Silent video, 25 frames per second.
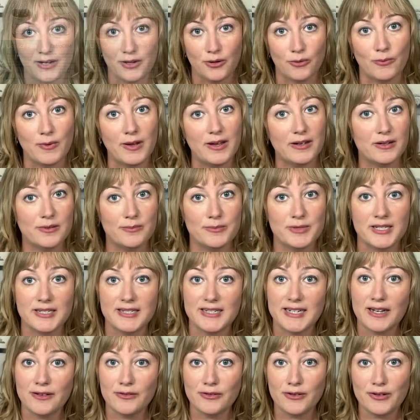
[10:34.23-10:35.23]
You're welcome to
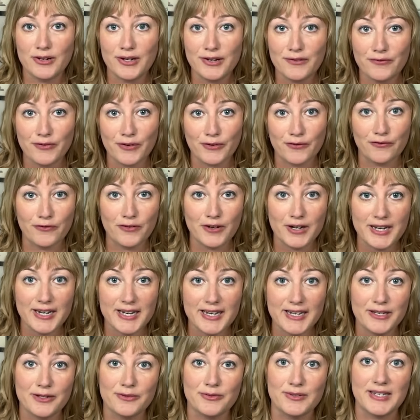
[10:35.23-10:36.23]
download it for free
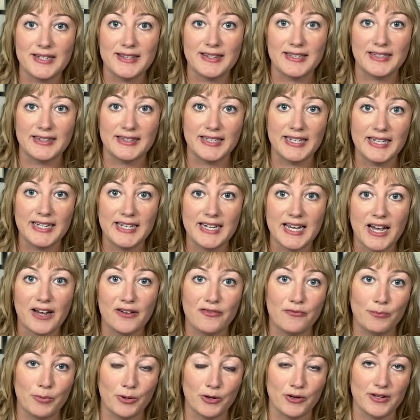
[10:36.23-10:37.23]
using the link
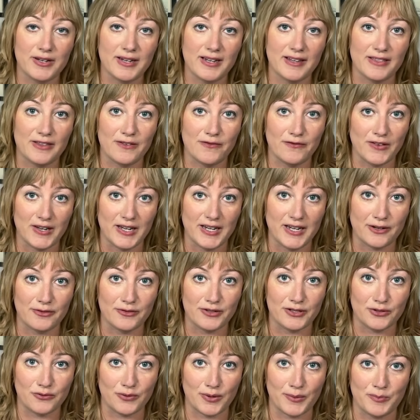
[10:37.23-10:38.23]
I've put in the video
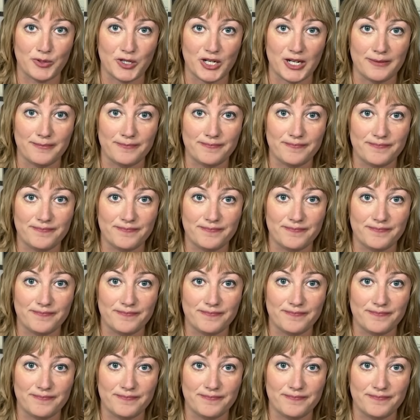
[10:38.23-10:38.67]
description.